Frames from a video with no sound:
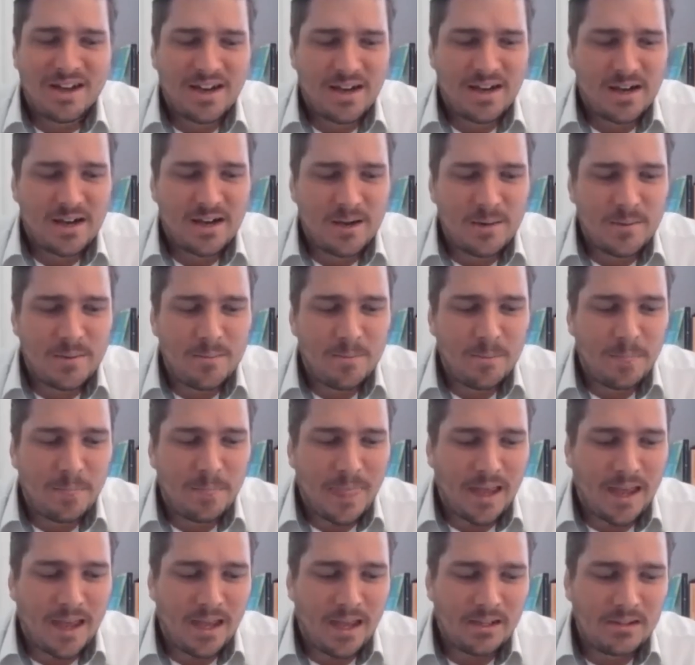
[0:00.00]

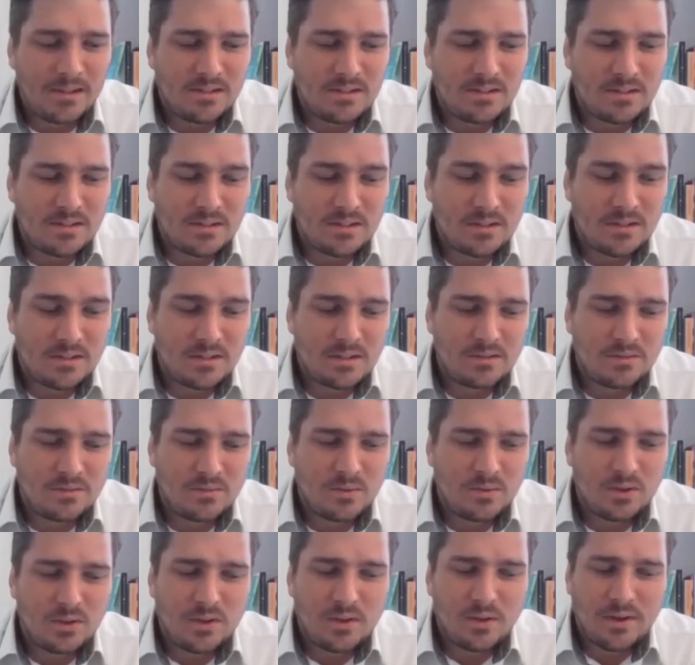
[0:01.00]
And,
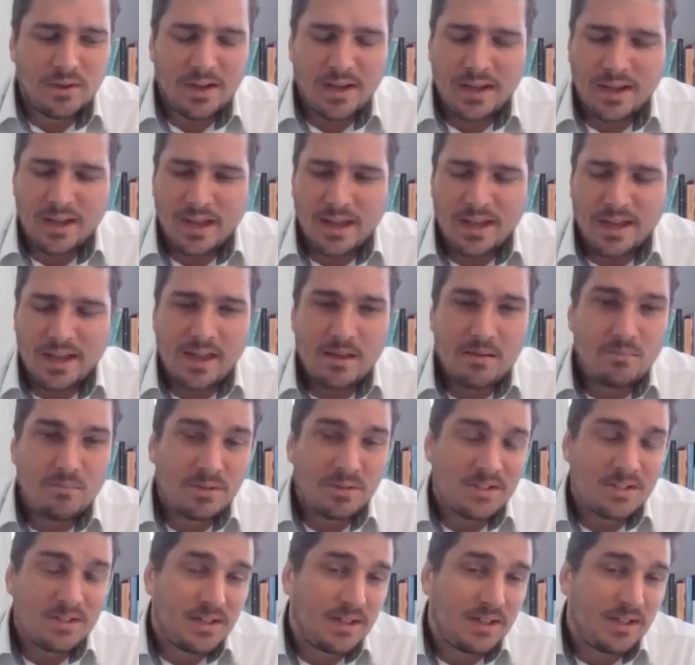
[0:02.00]
you know, again,
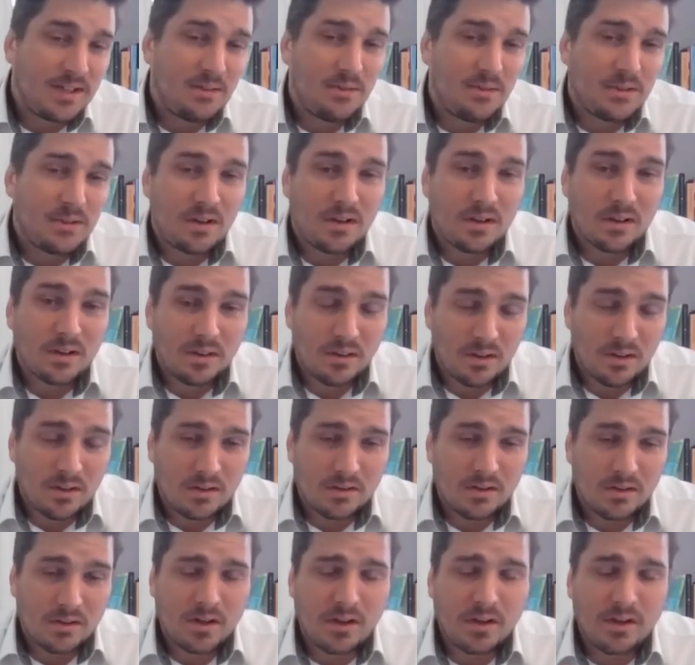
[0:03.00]
particularly with
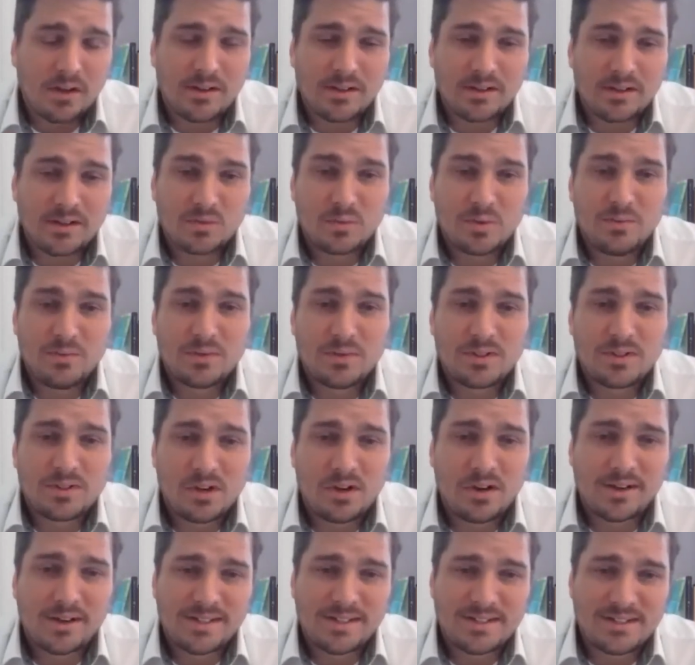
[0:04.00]
the clients we were
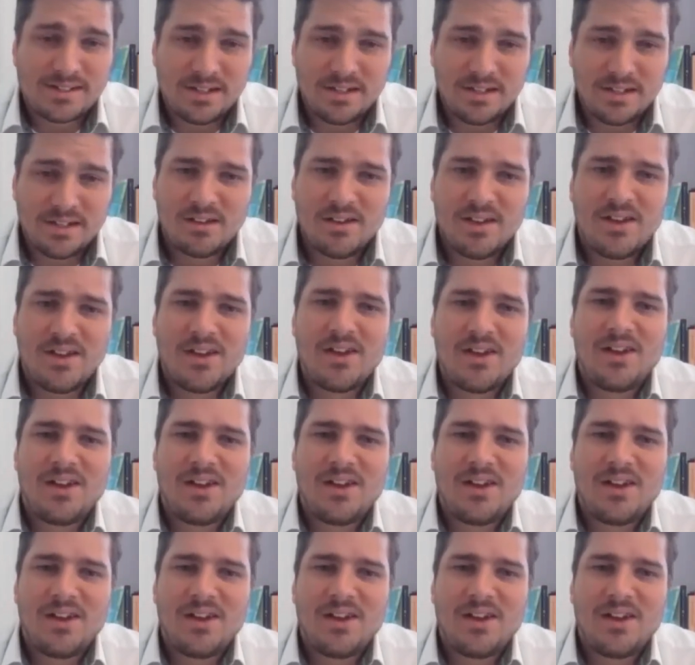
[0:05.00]
targeting,